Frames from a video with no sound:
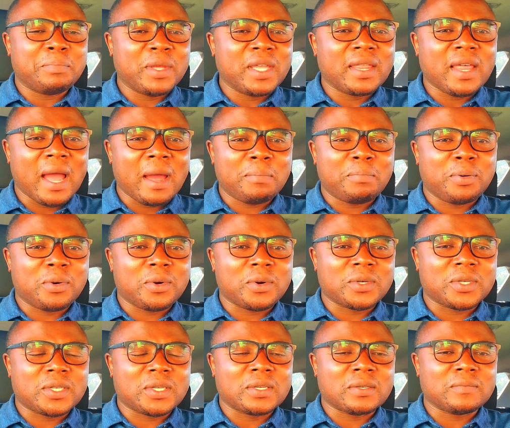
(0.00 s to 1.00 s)
that
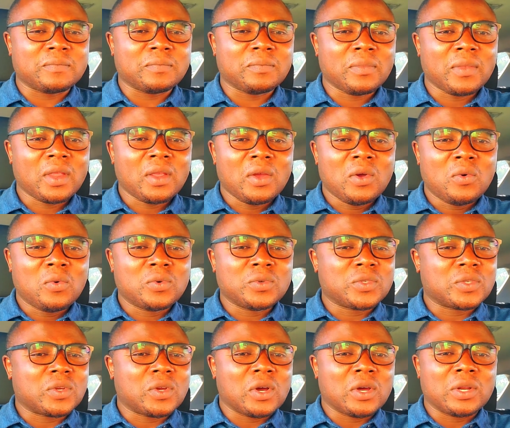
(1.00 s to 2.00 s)
person who's
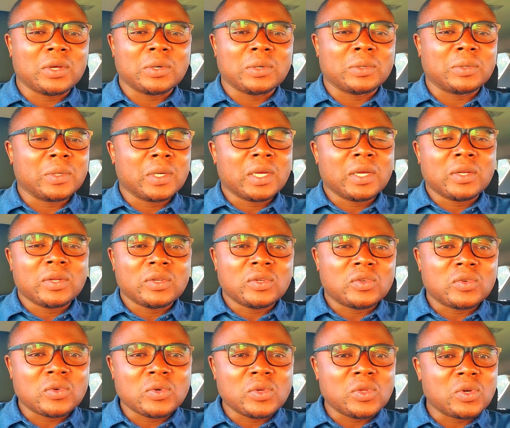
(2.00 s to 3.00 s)
gonna
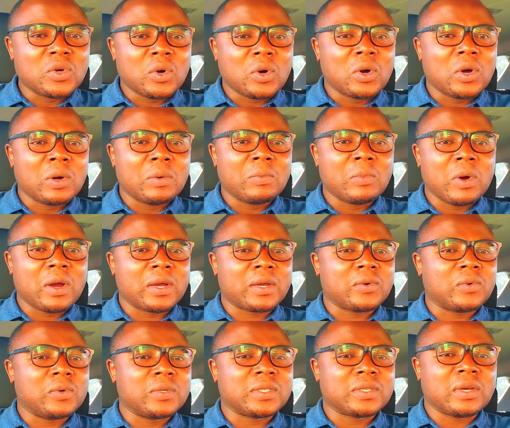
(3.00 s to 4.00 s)
do your homework,
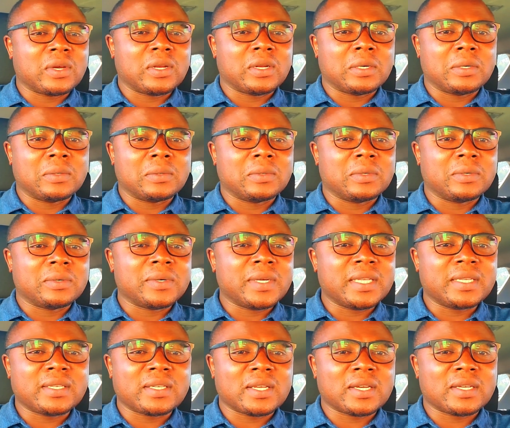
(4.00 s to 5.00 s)
who's gonna
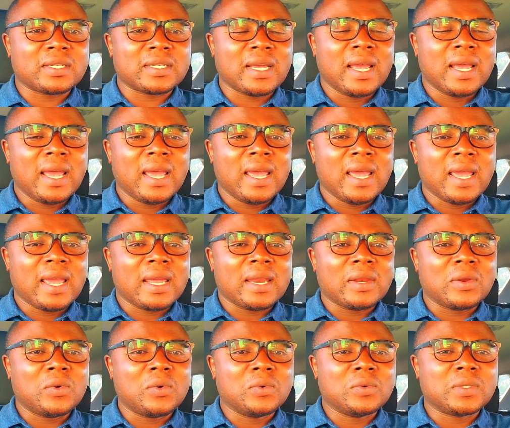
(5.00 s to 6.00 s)
research, and
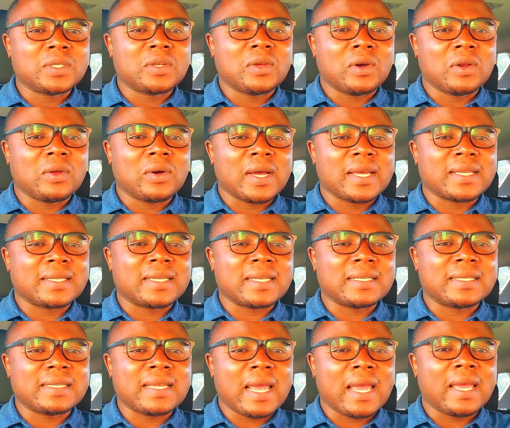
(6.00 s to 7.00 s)
who's gonna, as they
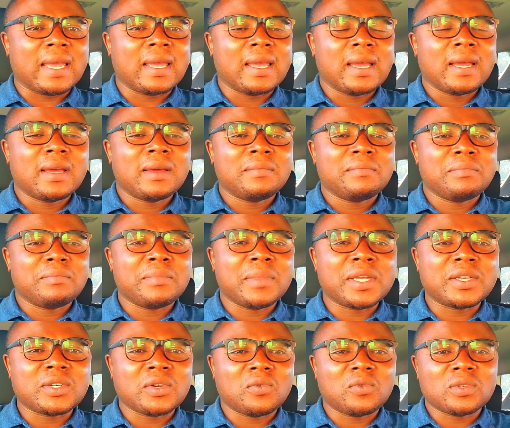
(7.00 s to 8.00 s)
say,
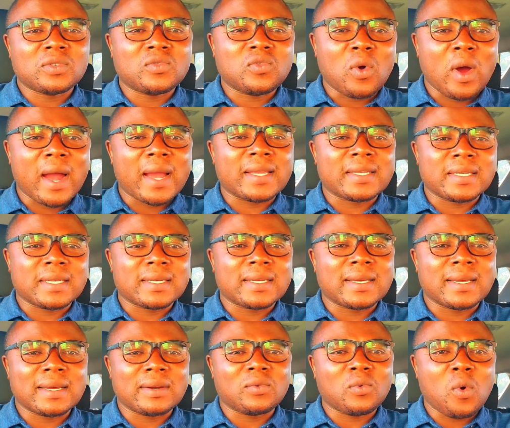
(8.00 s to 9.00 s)
measure twice and
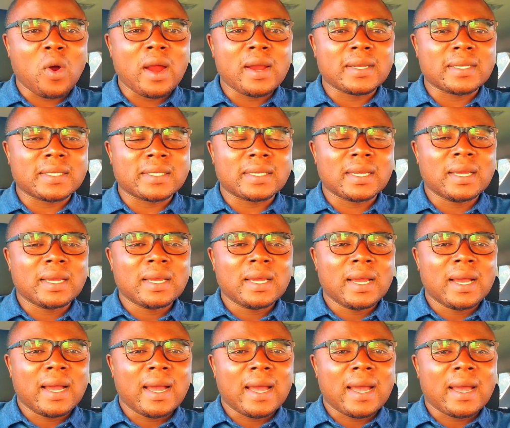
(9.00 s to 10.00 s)
cut once.
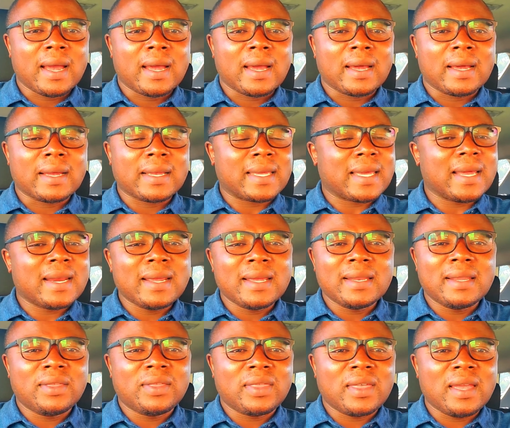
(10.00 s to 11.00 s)
Getting
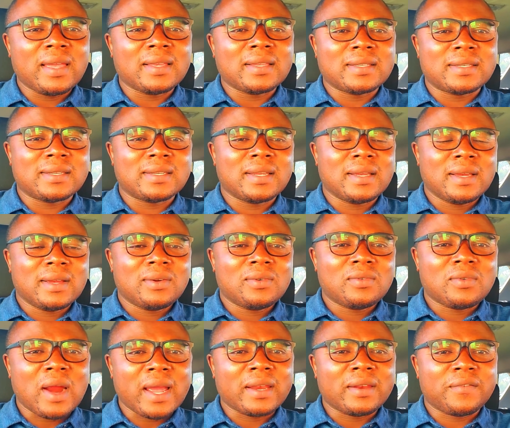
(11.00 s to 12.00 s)
things
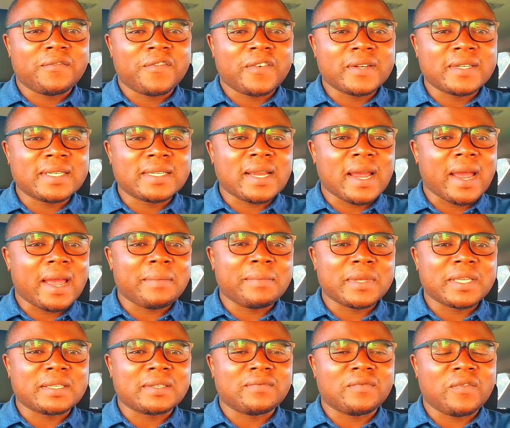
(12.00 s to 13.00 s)
right the first time
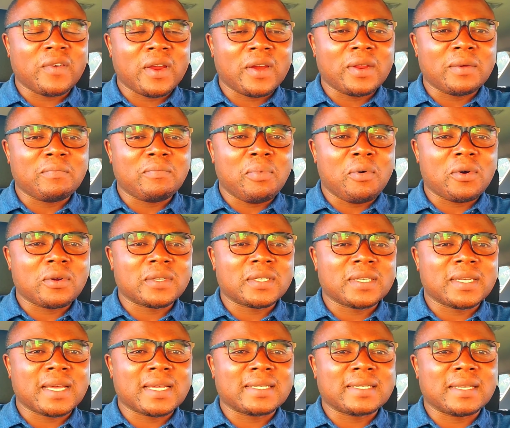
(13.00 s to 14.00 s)
is very
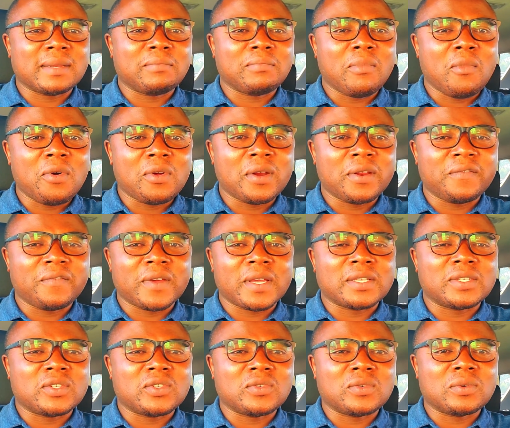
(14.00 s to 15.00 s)
important, as it
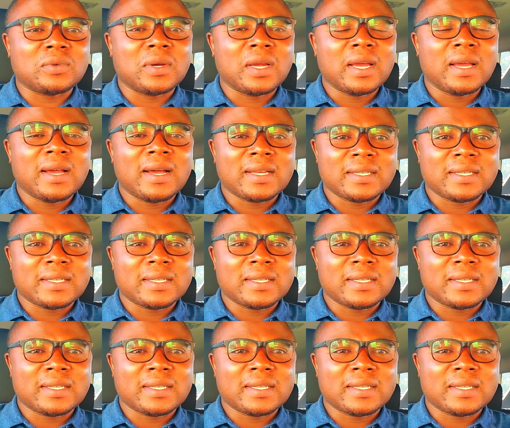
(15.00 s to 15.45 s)
motivates you as a